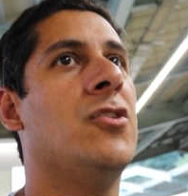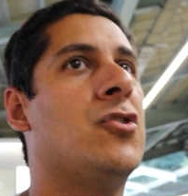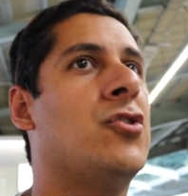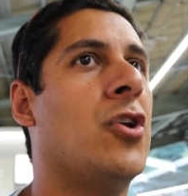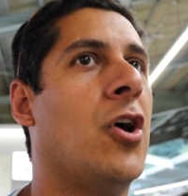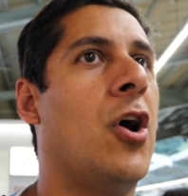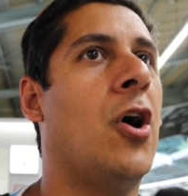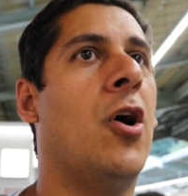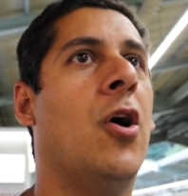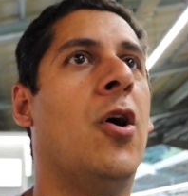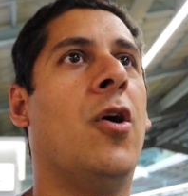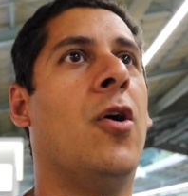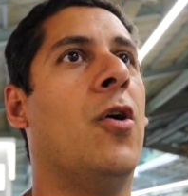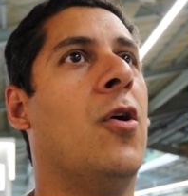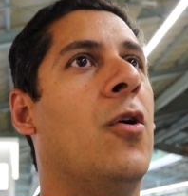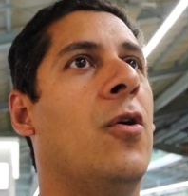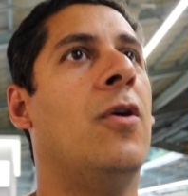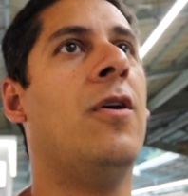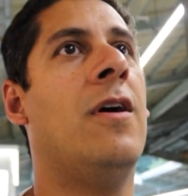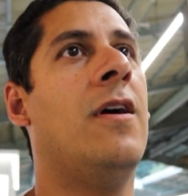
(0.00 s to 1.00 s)

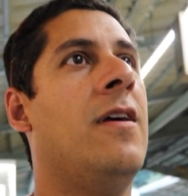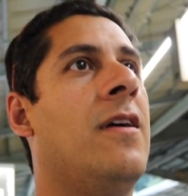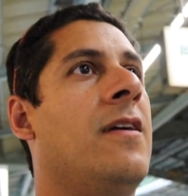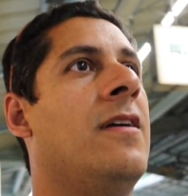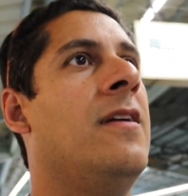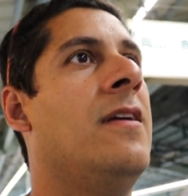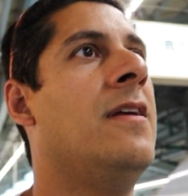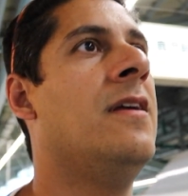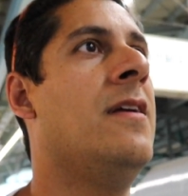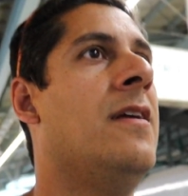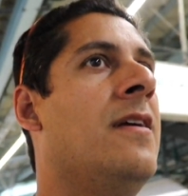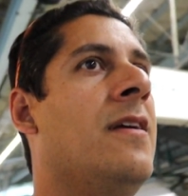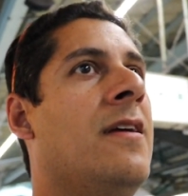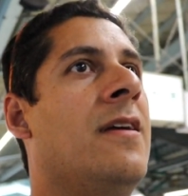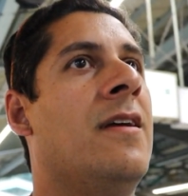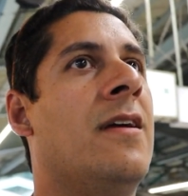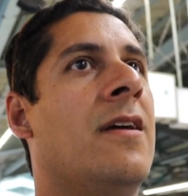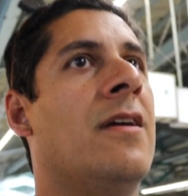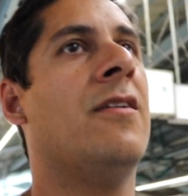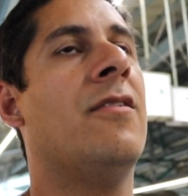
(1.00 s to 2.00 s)
So
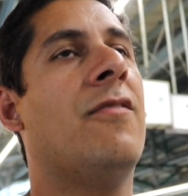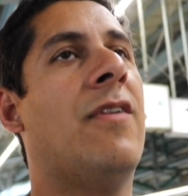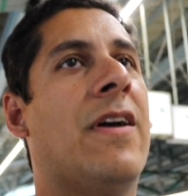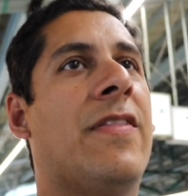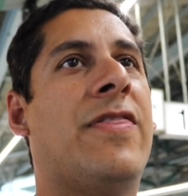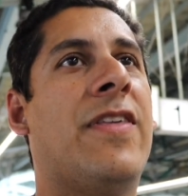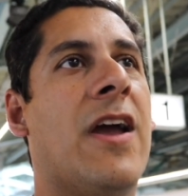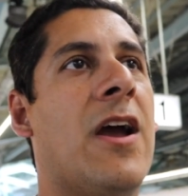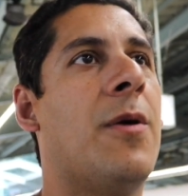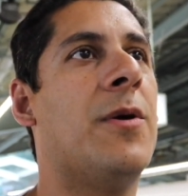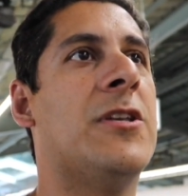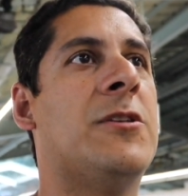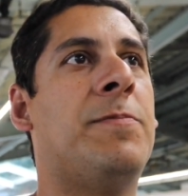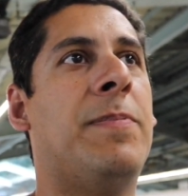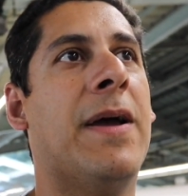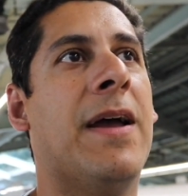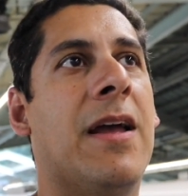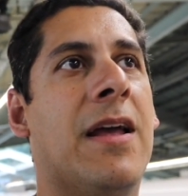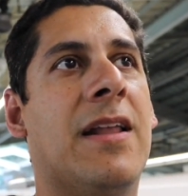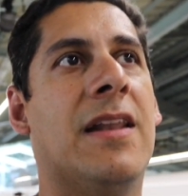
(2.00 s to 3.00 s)
right there we
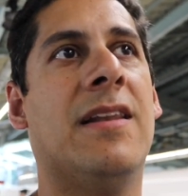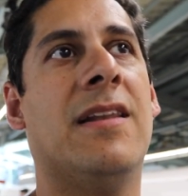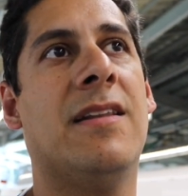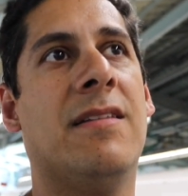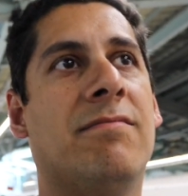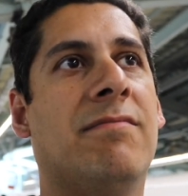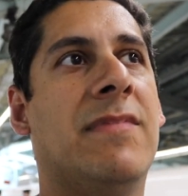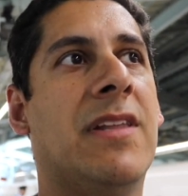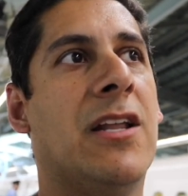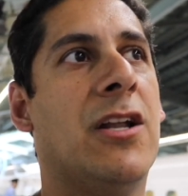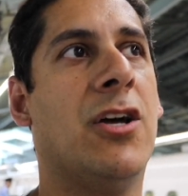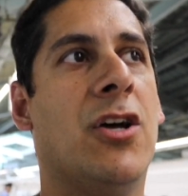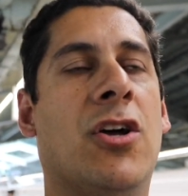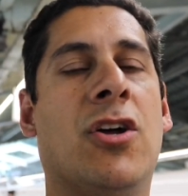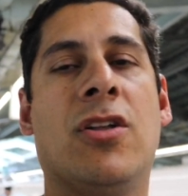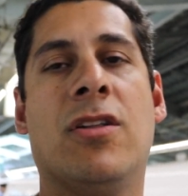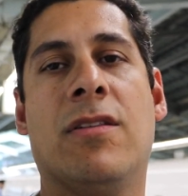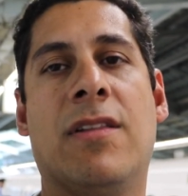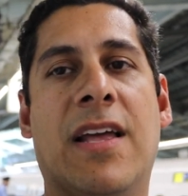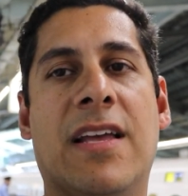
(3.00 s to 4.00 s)
spent a
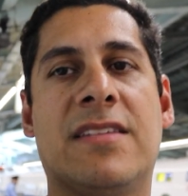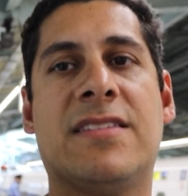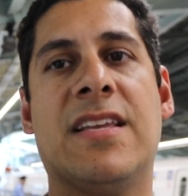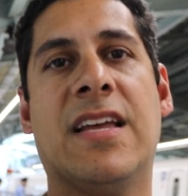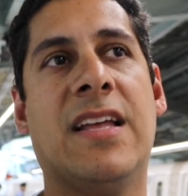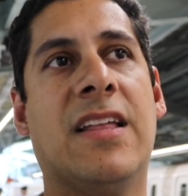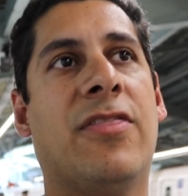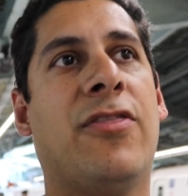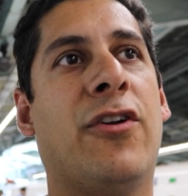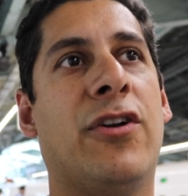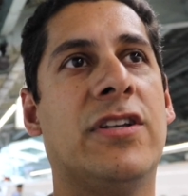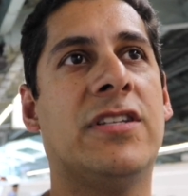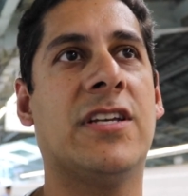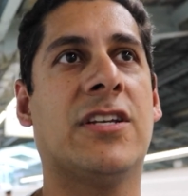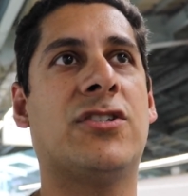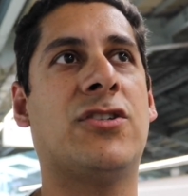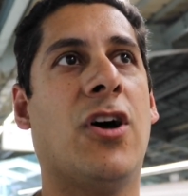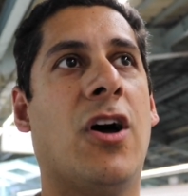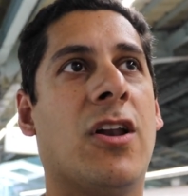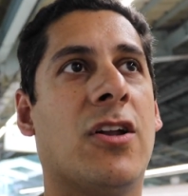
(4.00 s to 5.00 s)
little less than
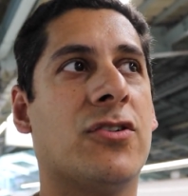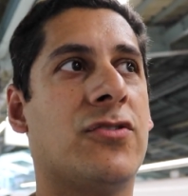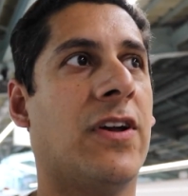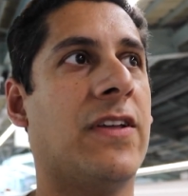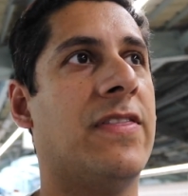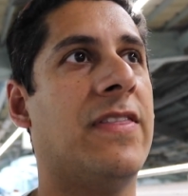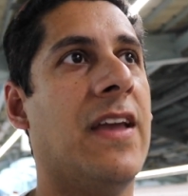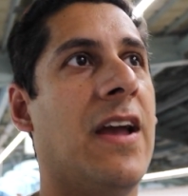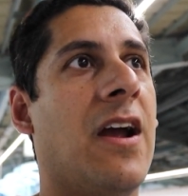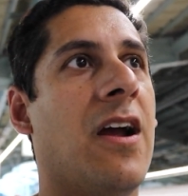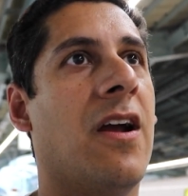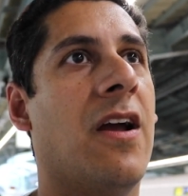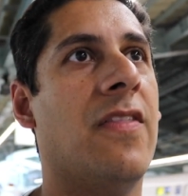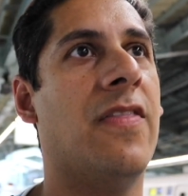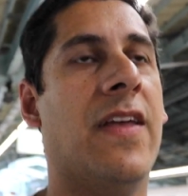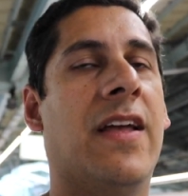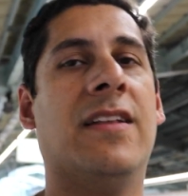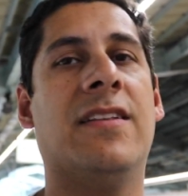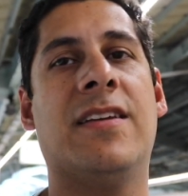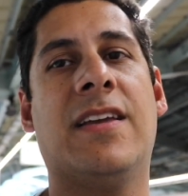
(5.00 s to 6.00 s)
$36 right there.
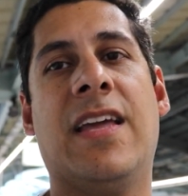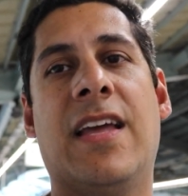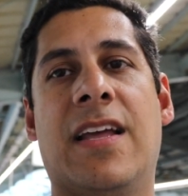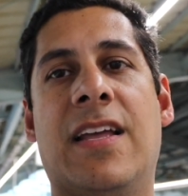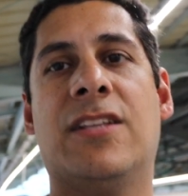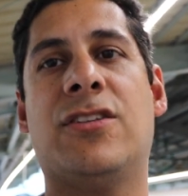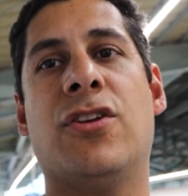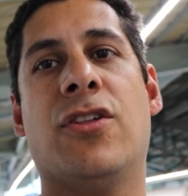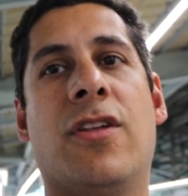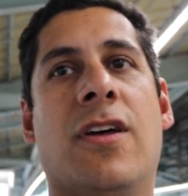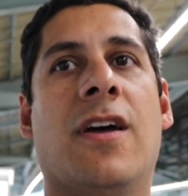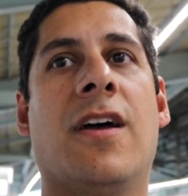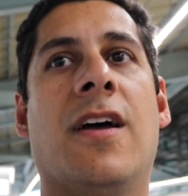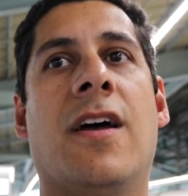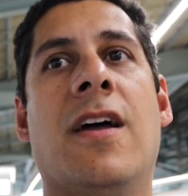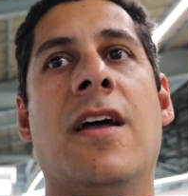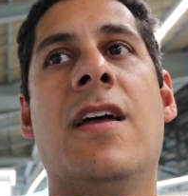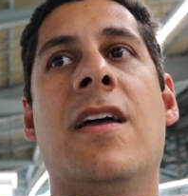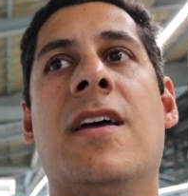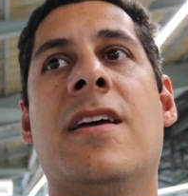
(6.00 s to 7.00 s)
And then to get into
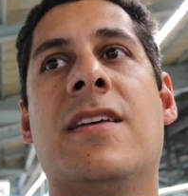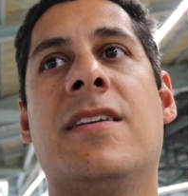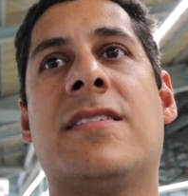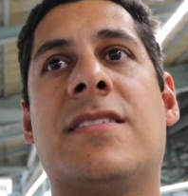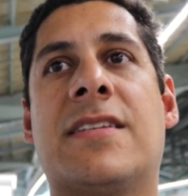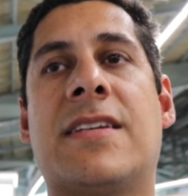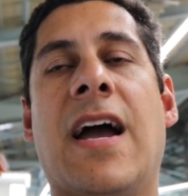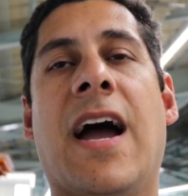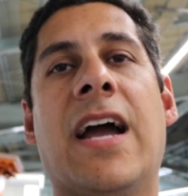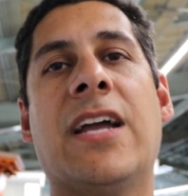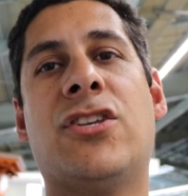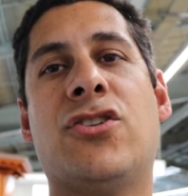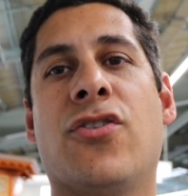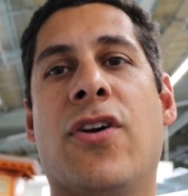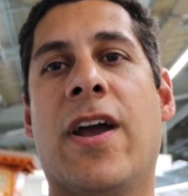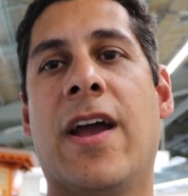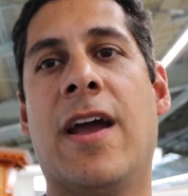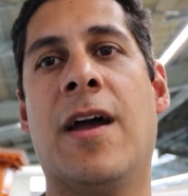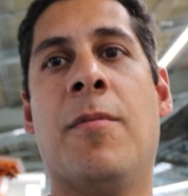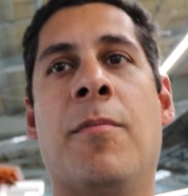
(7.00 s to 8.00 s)
the sky
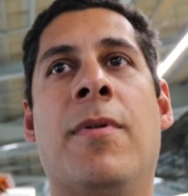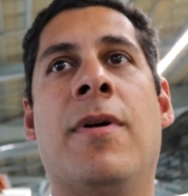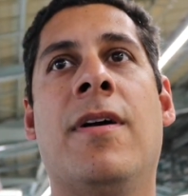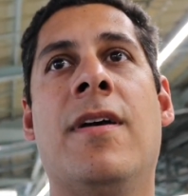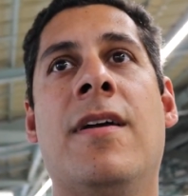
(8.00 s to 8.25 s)
tram,